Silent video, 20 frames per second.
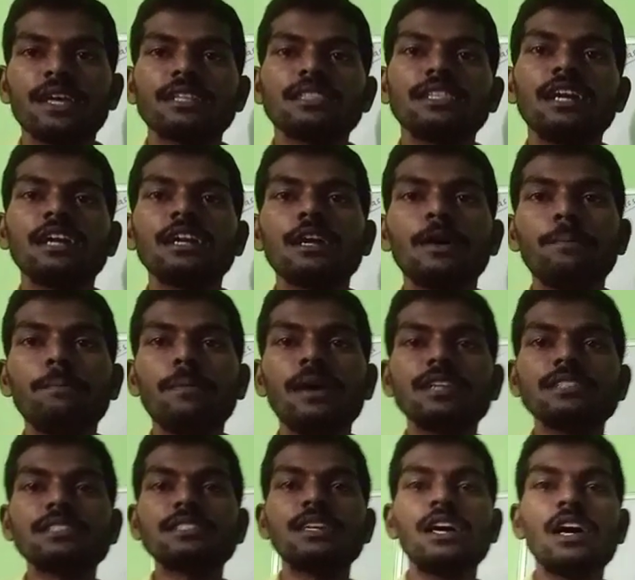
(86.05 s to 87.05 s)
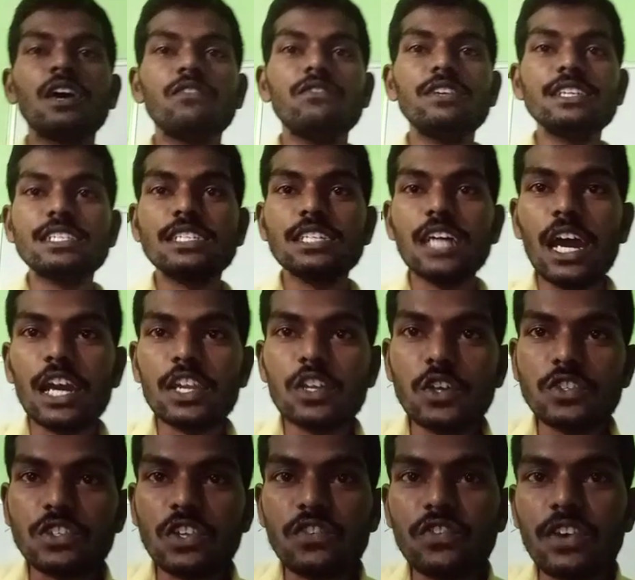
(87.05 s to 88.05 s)
The numbers which are
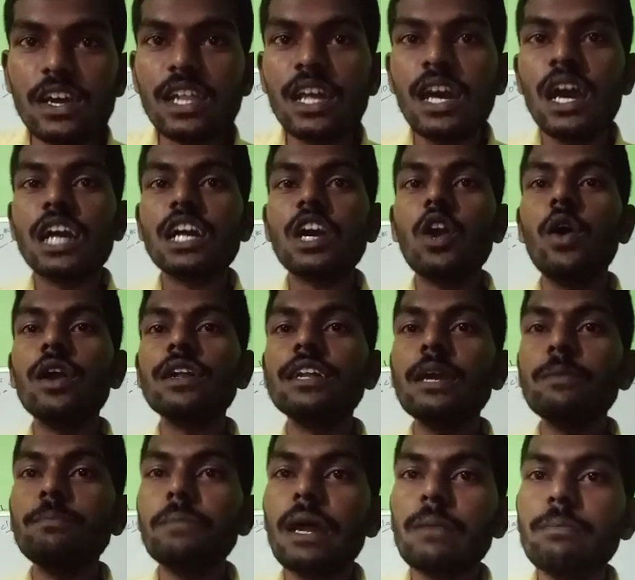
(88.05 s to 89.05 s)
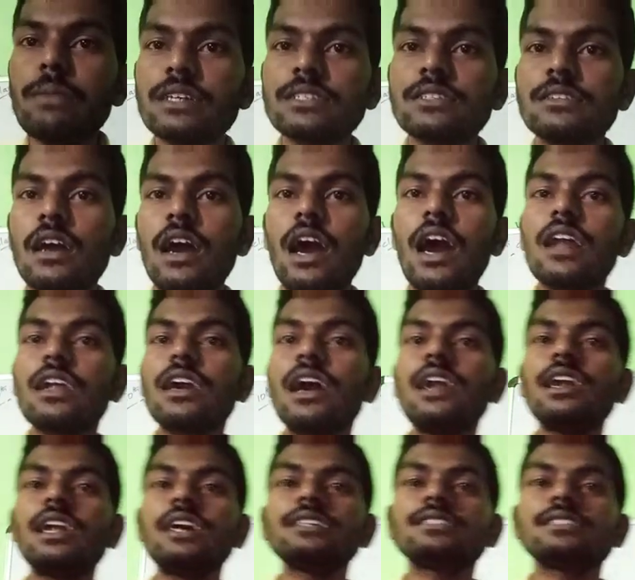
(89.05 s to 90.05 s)
used for counting purpose are
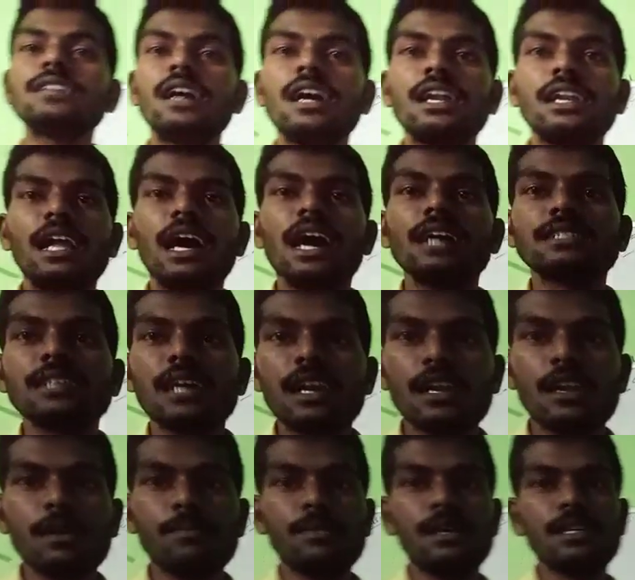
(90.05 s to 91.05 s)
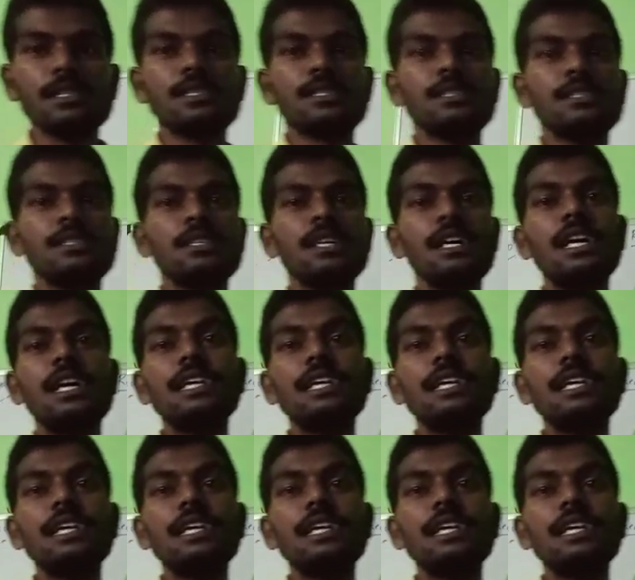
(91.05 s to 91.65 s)
called as natural numbers.